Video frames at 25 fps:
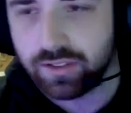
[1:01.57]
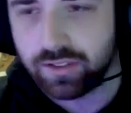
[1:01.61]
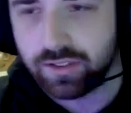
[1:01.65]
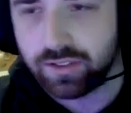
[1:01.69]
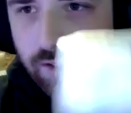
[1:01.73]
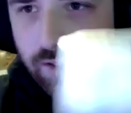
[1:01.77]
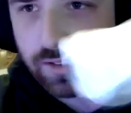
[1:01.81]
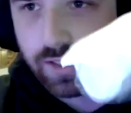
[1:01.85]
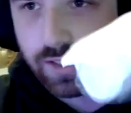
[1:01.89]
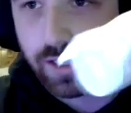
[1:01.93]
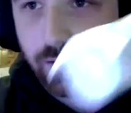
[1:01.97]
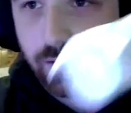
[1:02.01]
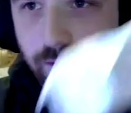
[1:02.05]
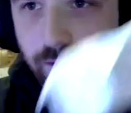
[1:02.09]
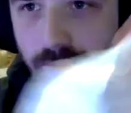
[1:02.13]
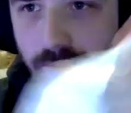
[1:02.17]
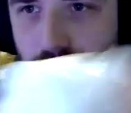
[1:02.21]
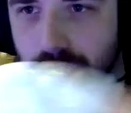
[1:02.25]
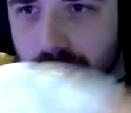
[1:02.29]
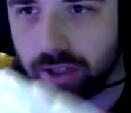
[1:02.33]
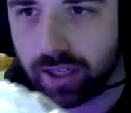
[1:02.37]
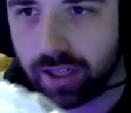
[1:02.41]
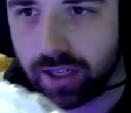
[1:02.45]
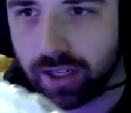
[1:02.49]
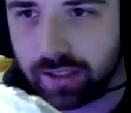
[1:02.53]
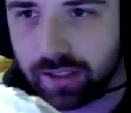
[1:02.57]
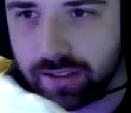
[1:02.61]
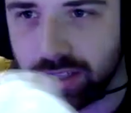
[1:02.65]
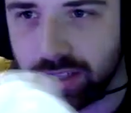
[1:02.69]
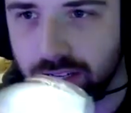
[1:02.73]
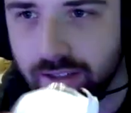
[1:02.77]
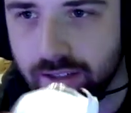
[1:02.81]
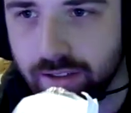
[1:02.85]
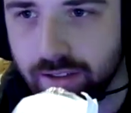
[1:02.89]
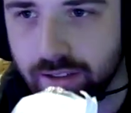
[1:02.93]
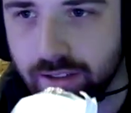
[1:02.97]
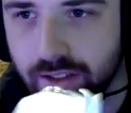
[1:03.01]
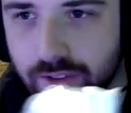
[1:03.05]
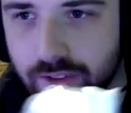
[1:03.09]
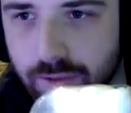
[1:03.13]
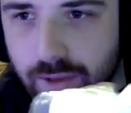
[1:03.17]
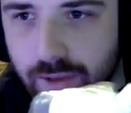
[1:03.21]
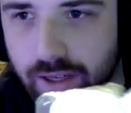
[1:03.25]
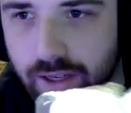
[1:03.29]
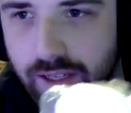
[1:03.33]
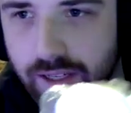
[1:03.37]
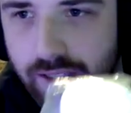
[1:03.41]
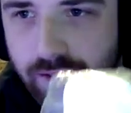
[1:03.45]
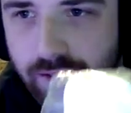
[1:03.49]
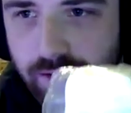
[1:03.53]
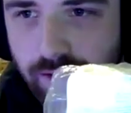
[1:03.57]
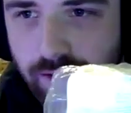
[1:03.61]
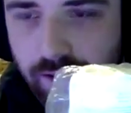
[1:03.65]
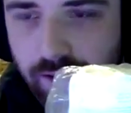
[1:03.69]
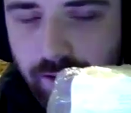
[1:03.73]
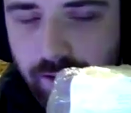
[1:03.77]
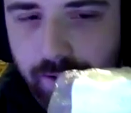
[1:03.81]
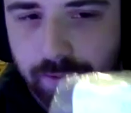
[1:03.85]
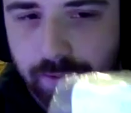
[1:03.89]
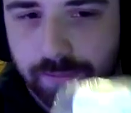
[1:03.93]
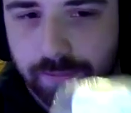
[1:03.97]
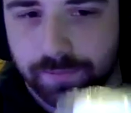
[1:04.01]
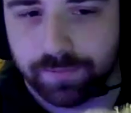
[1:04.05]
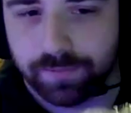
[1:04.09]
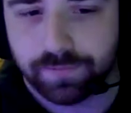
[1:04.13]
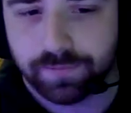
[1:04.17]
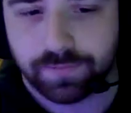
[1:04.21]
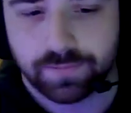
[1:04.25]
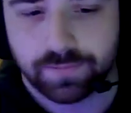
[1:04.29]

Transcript: is a sterile dry container. That's why it's in